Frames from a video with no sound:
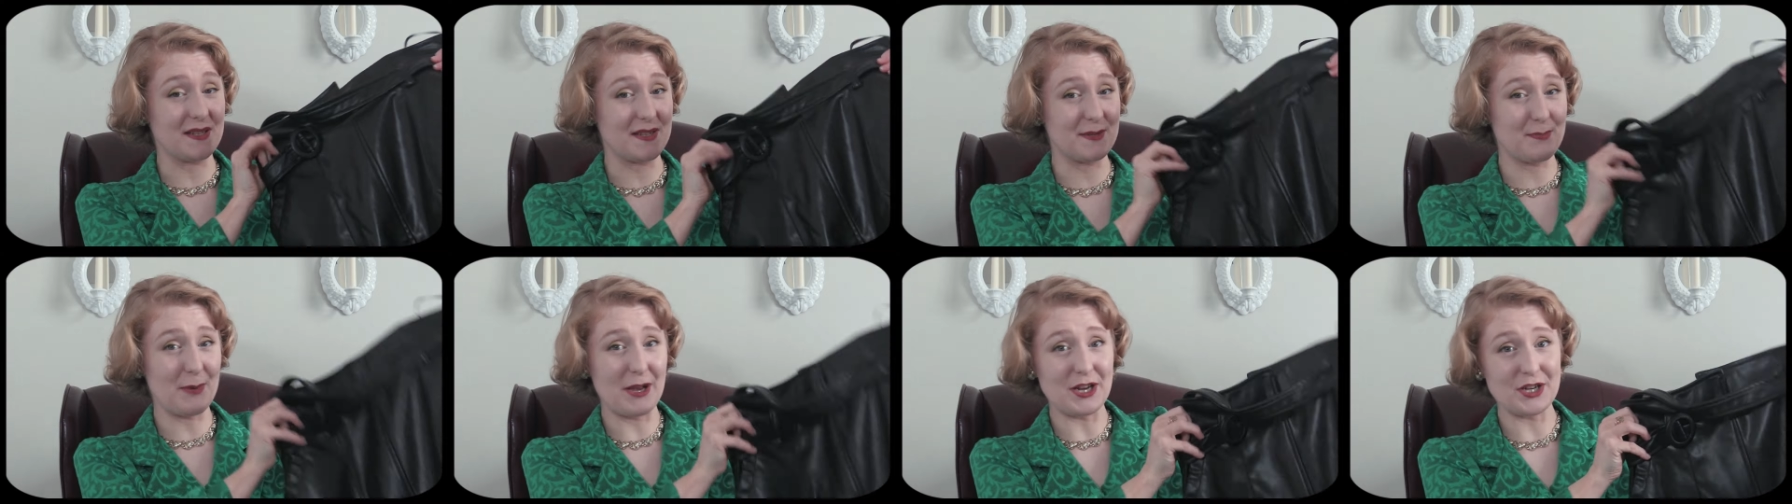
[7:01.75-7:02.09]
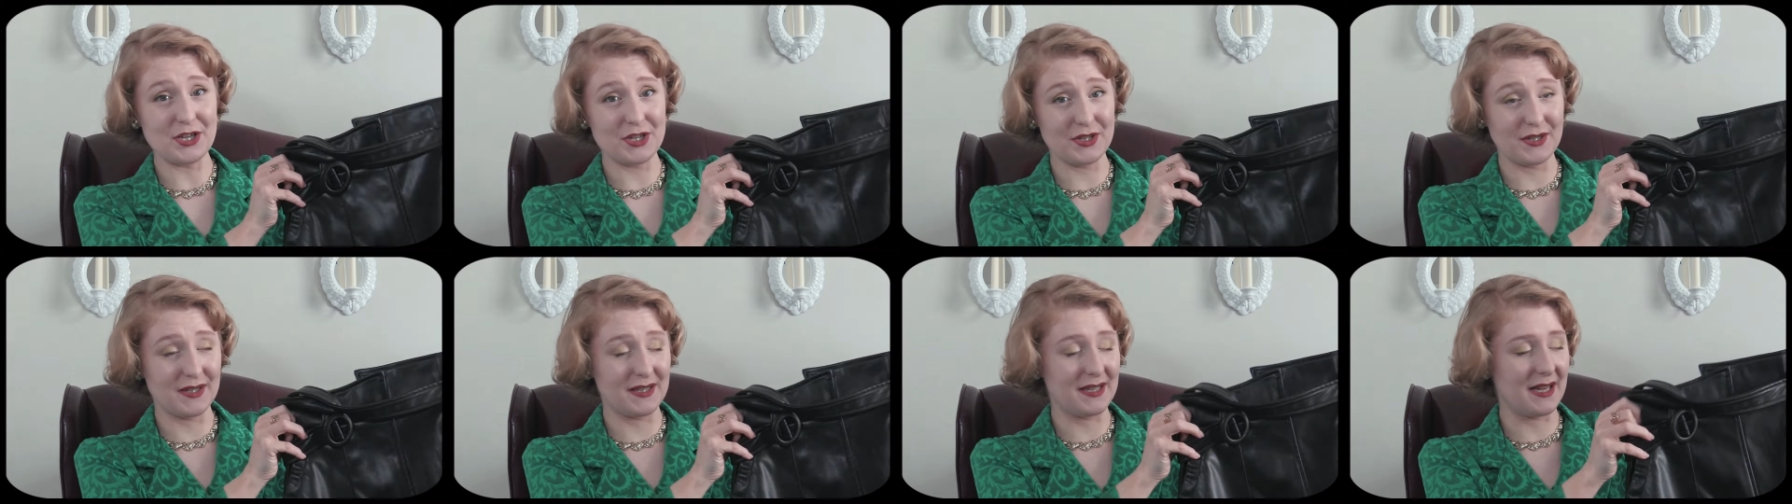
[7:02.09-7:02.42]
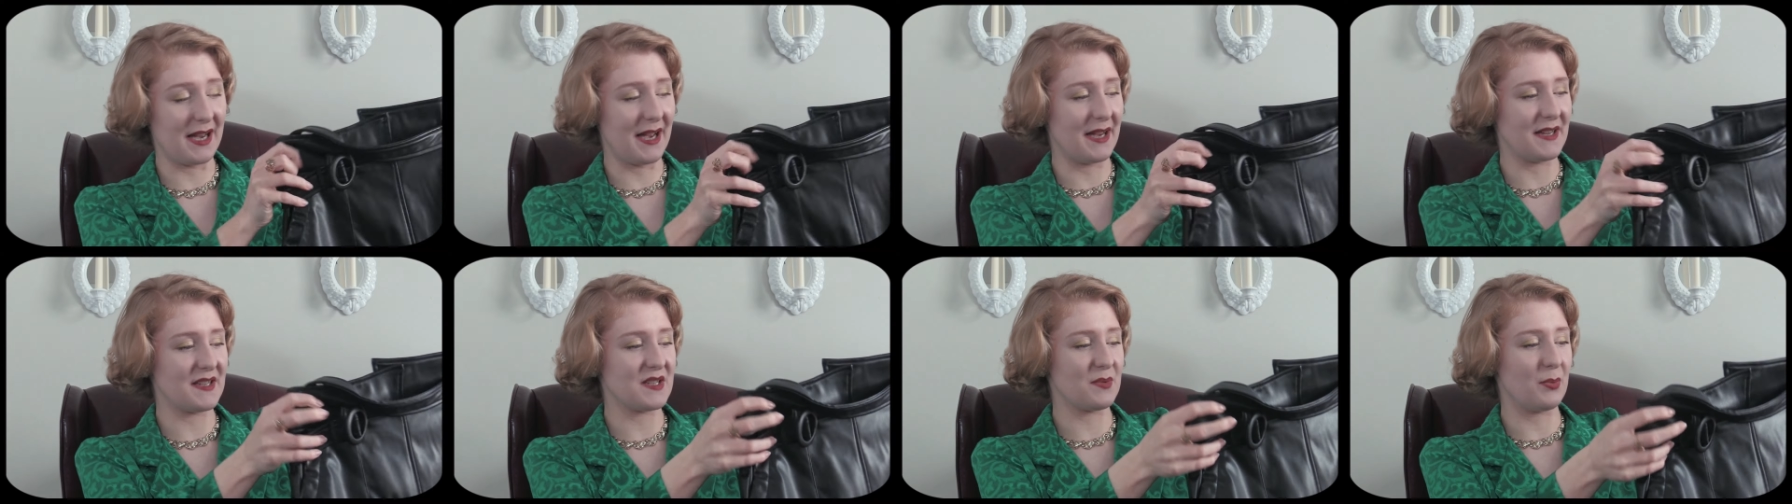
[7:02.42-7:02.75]
especially
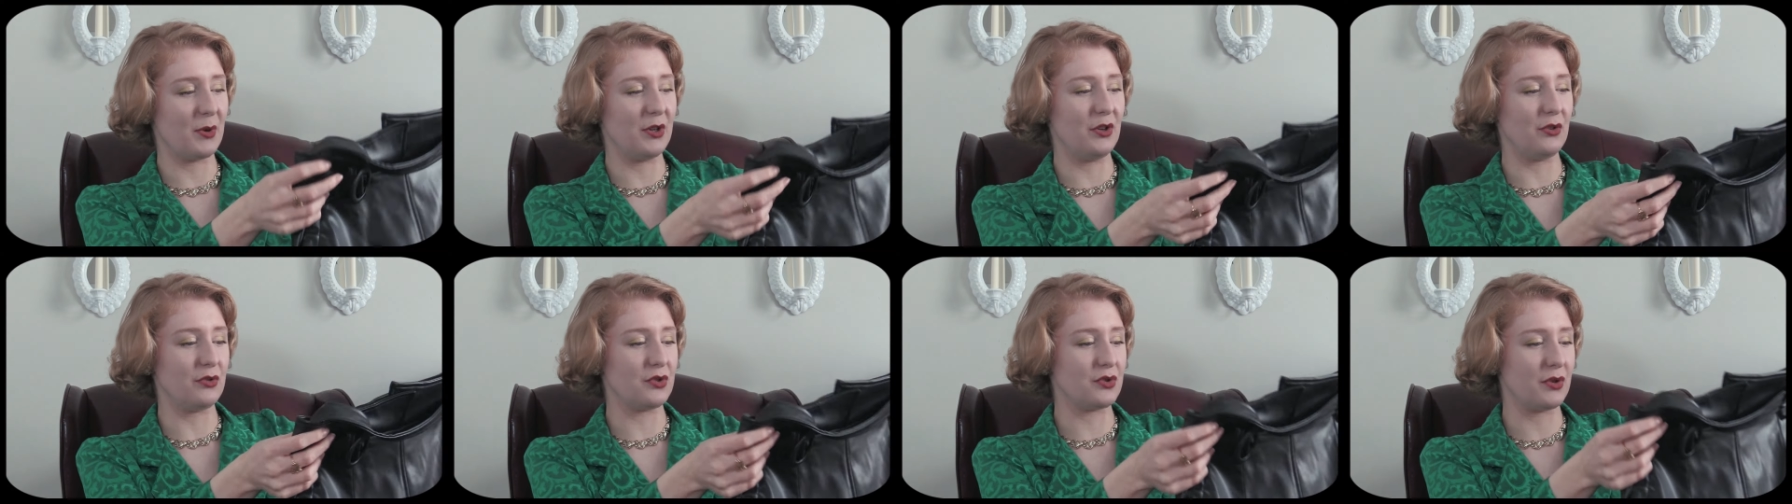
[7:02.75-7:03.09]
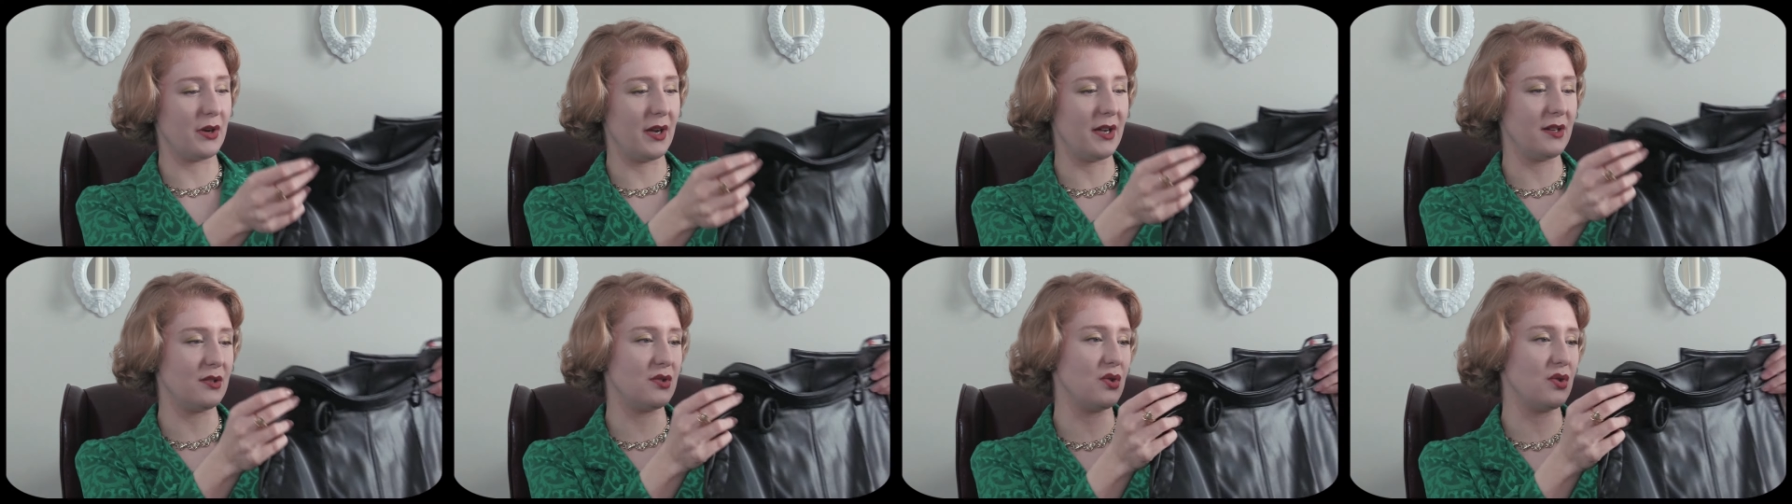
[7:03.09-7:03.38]
nice when you're trying